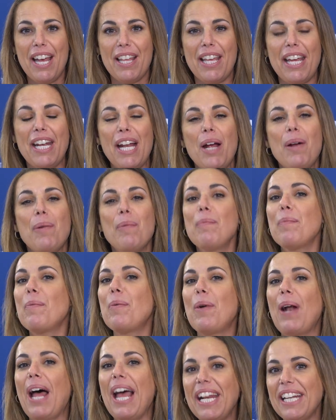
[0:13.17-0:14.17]
that I'm
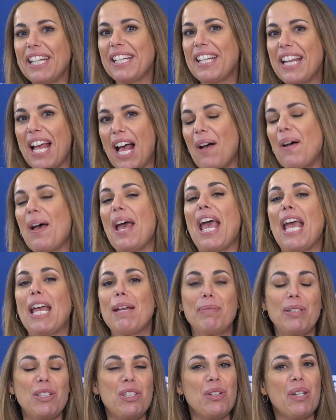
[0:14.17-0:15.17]
right now
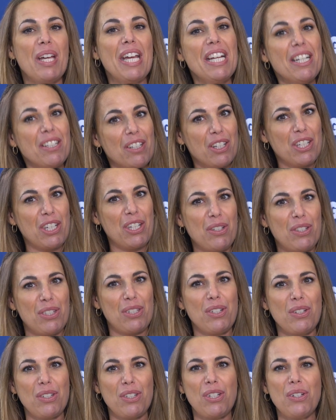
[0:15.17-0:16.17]
able to introduce
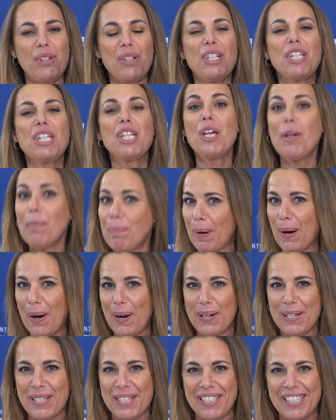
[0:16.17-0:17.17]
you to a new
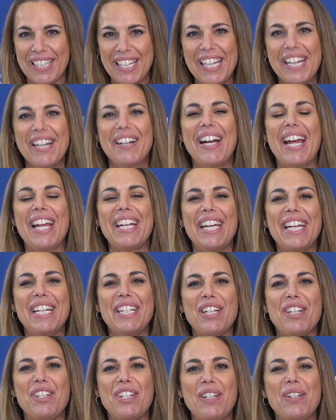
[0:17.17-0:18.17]
person here at
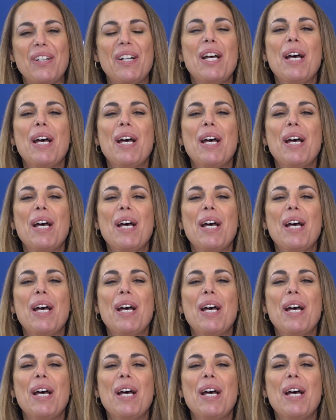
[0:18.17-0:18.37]
InterGeo,